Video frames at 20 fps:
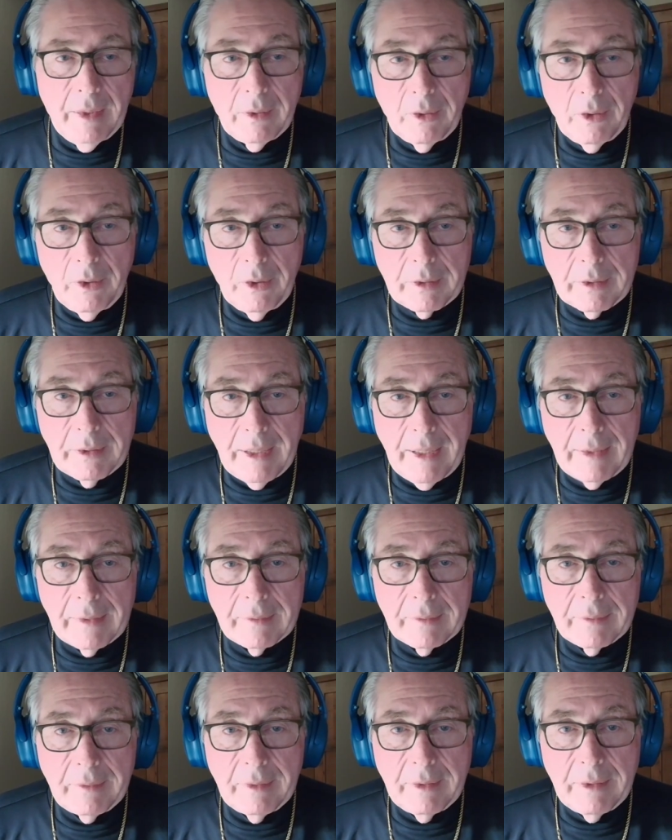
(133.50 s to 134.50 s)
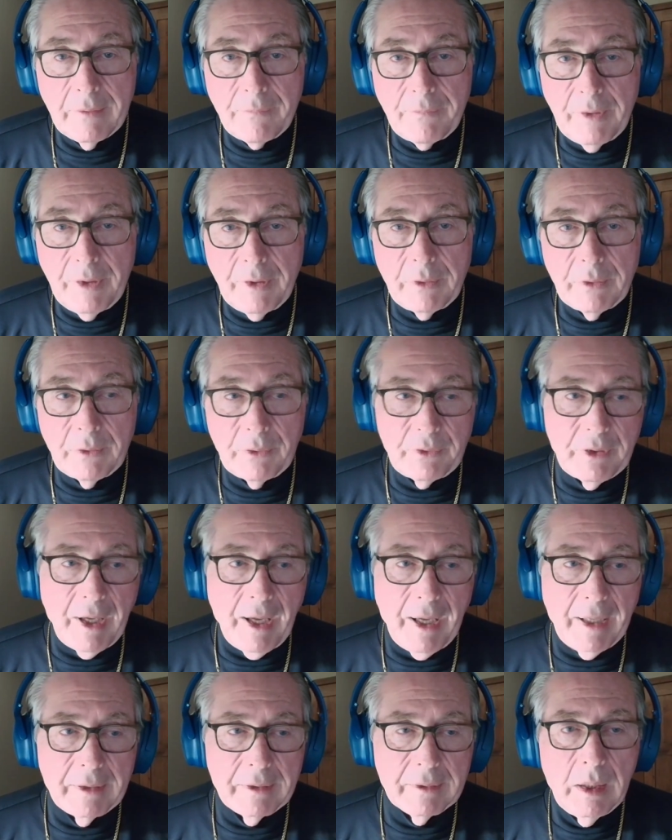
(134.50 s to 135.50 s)
look at the offender
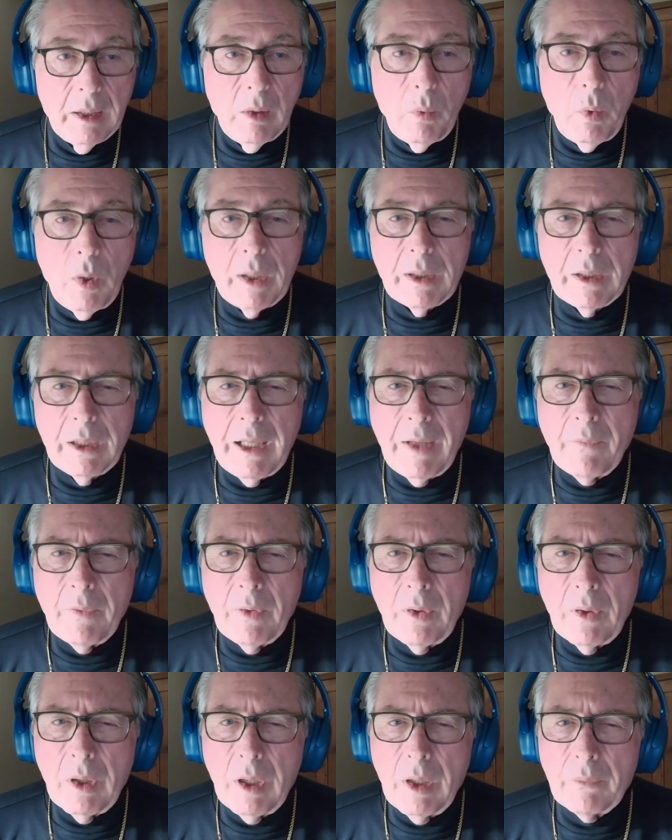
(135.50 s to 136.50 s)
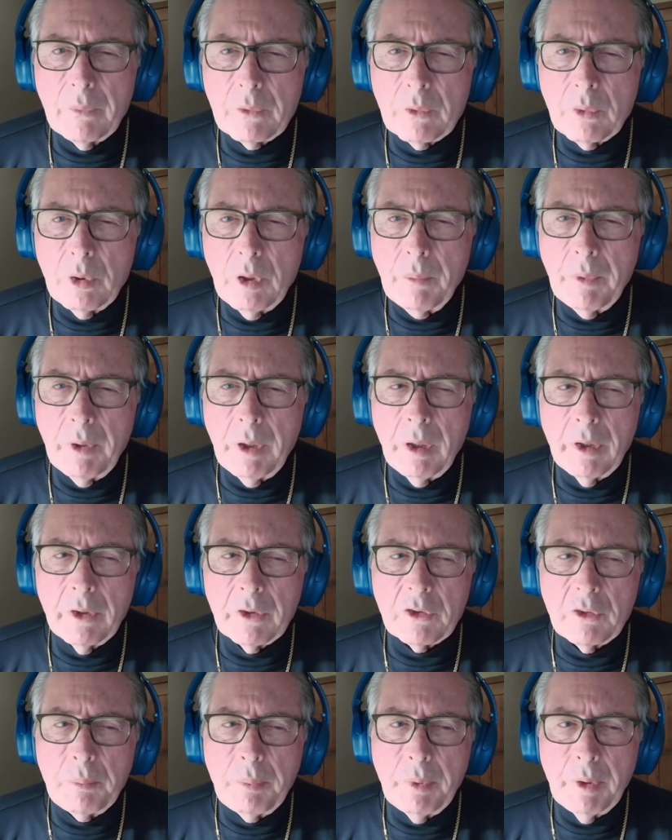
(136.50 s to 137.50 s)
side. What level of criminal
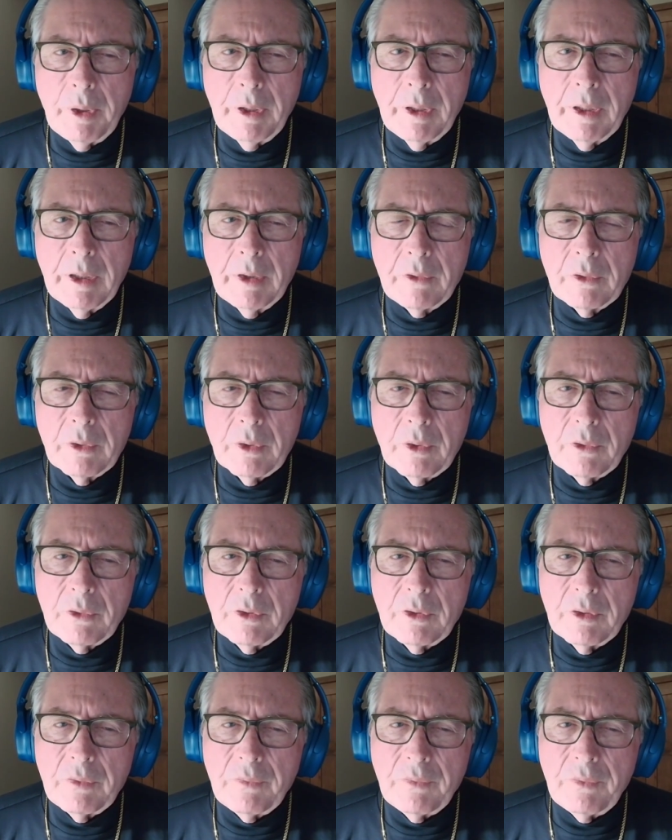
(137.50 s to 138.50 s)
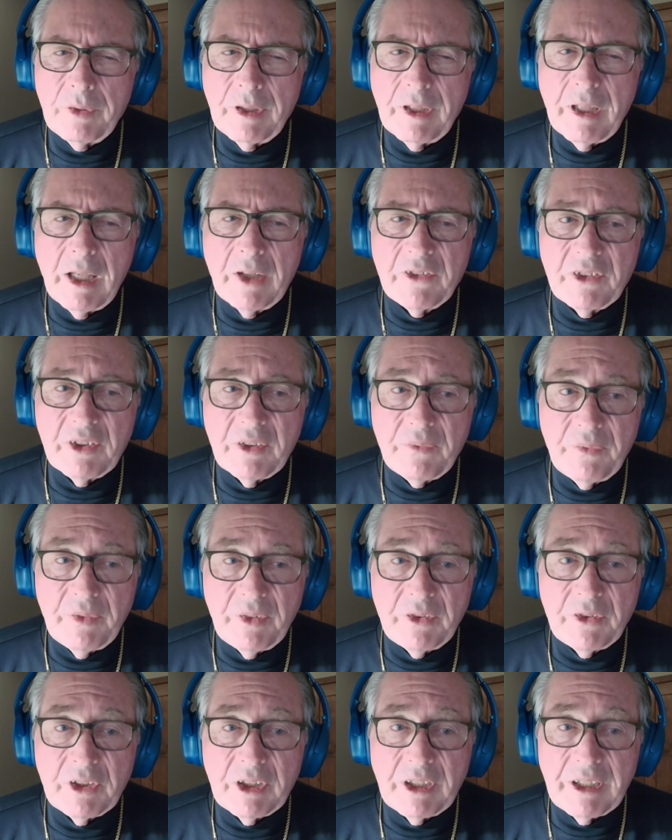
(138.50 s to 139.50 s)
experience or
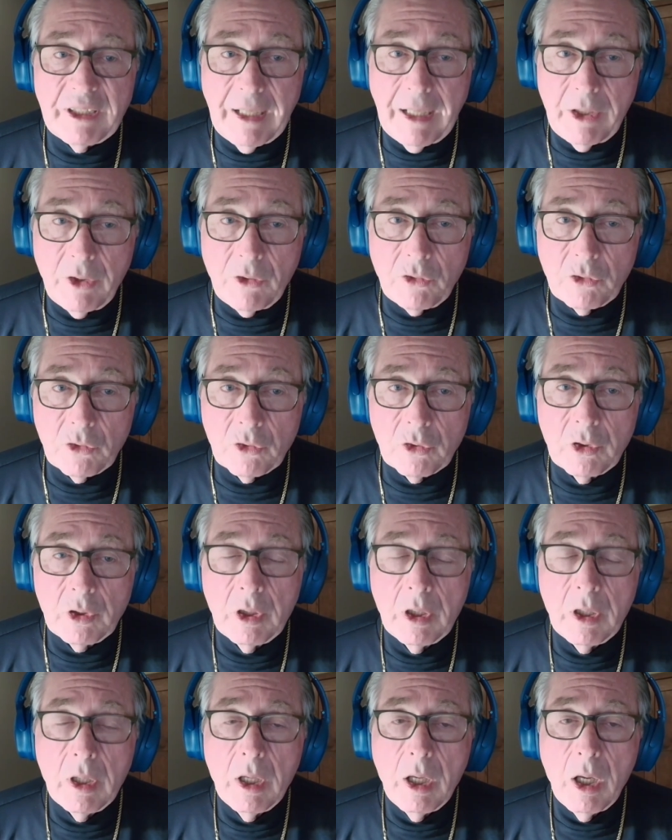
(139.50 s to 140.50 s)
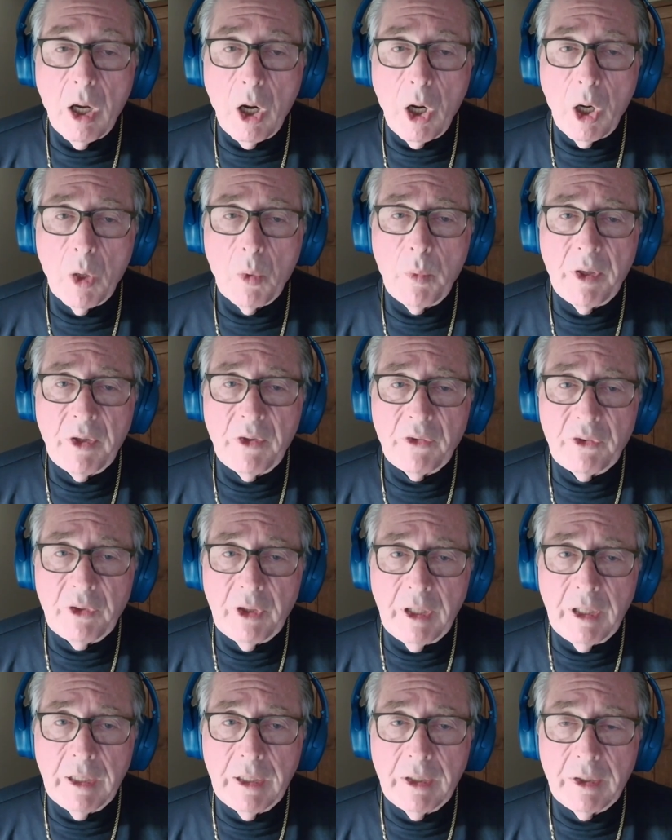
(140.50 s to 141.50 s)
sophistication are we
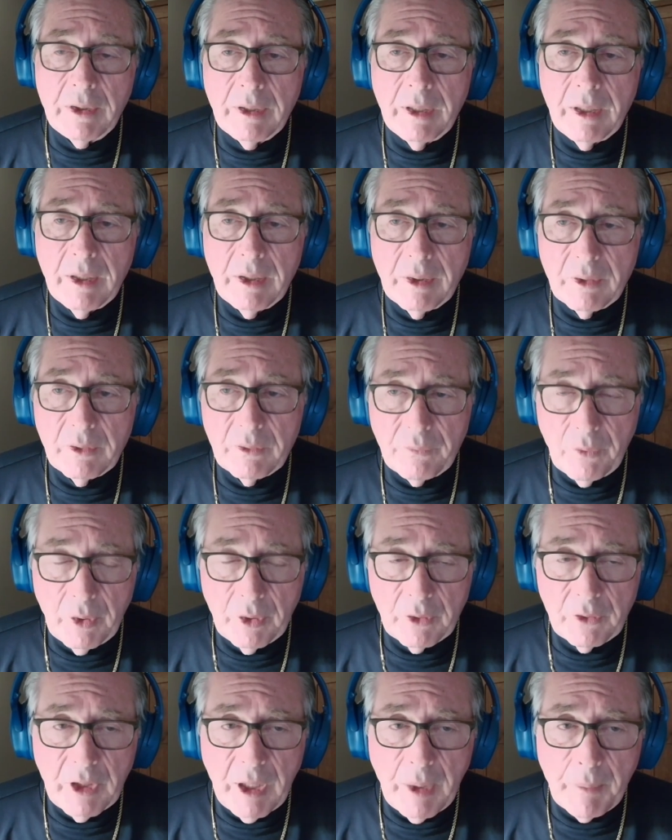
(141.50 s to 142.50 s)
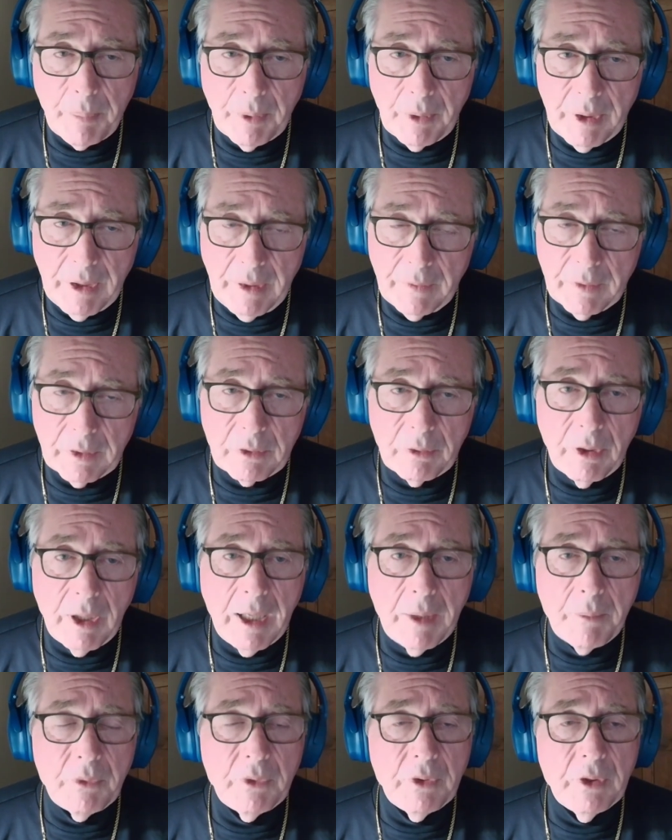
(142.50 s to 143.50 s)
seeing, for example, in the
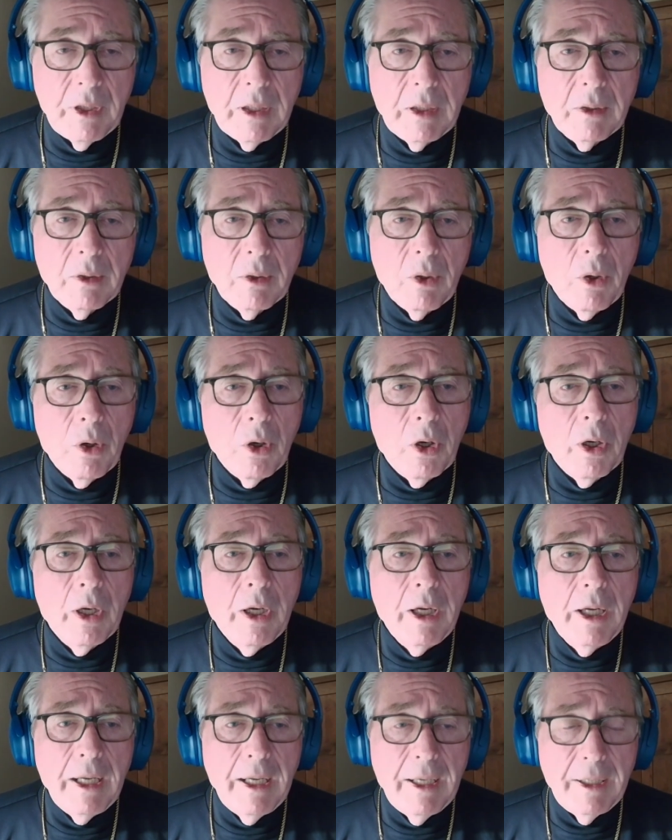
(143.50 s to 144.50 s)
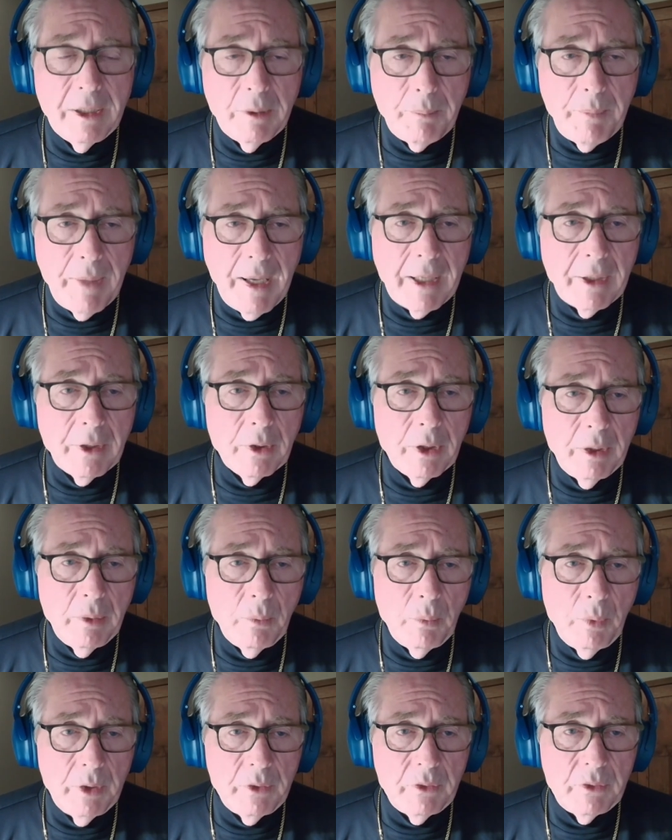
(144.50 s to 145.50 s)
crime scene or in the manner in
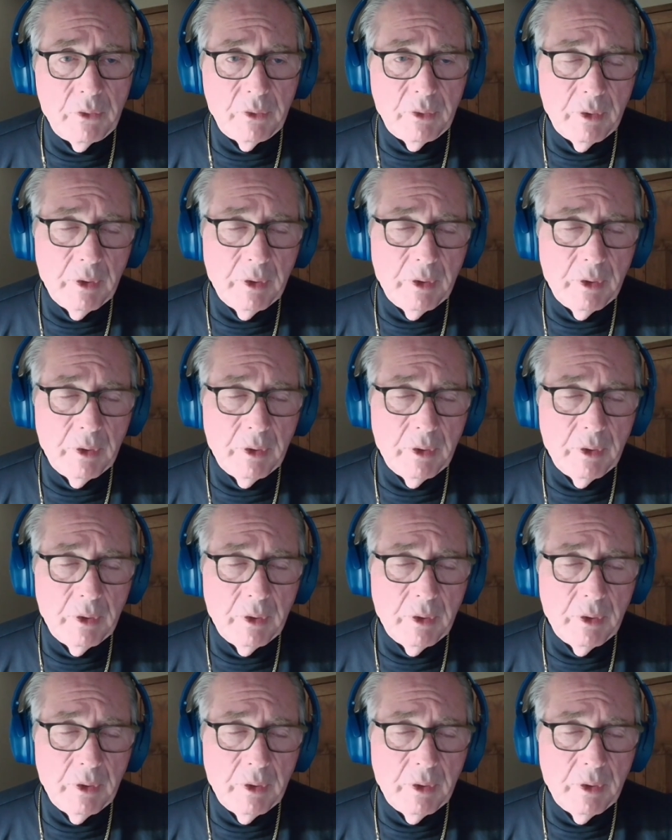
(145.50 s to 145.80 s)
which